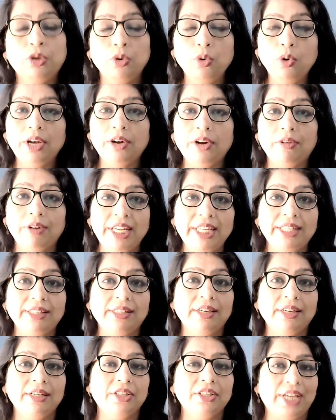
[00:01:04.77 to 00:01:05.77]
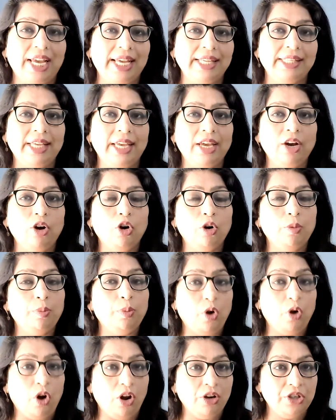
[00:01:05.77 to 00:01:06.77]
through a research essay or
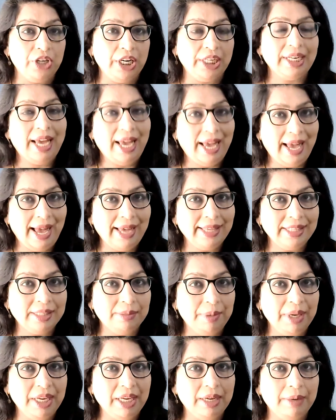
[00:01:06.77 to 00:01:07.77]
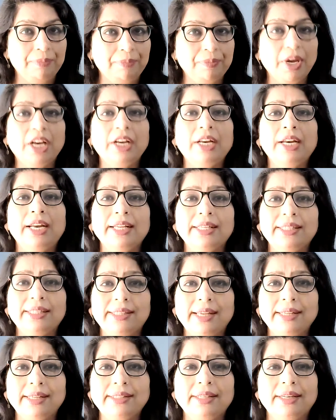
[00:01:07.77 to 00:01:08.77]
project has become a
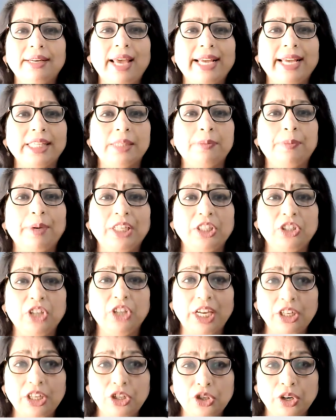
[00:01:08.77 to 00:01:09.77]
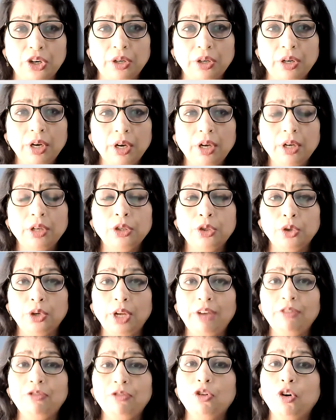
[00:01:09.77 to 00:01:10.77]
necessary expectation
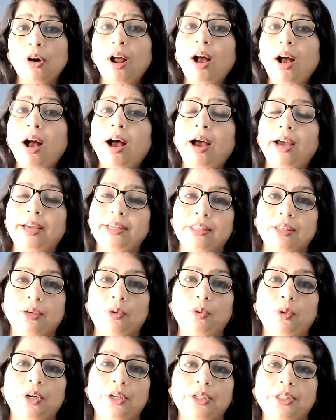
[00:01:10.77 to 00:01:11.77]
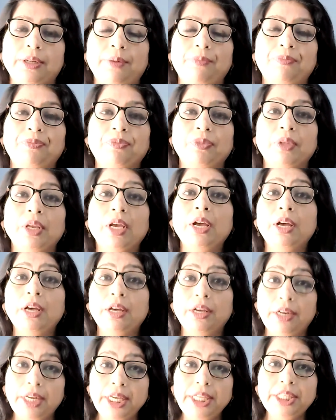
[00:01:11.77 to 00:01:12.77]
today for high schools.
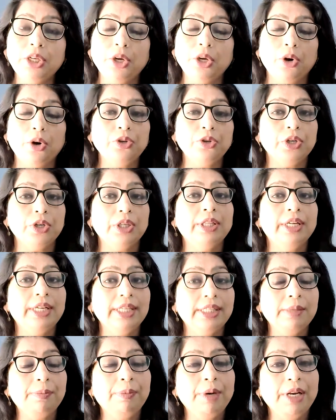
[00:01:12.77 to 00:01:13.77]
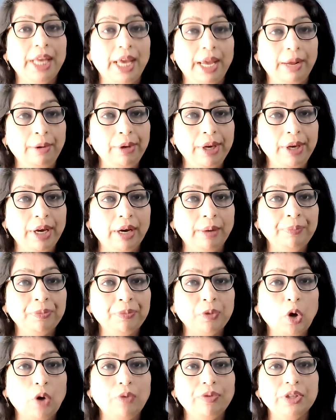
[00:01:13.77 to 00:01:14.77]
Research in the discipline area
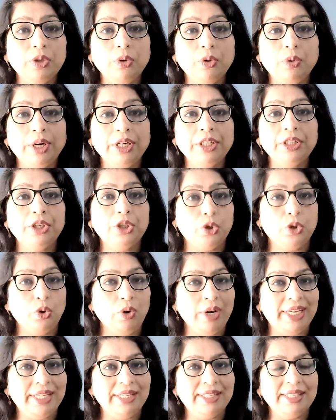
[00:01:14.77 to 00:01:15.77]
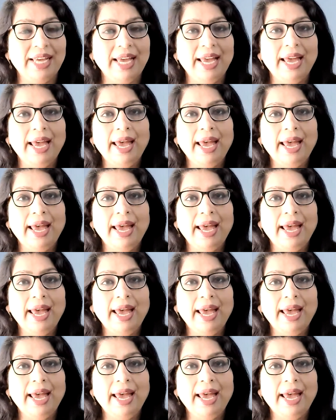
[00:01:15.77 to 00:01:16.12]
of a student's choice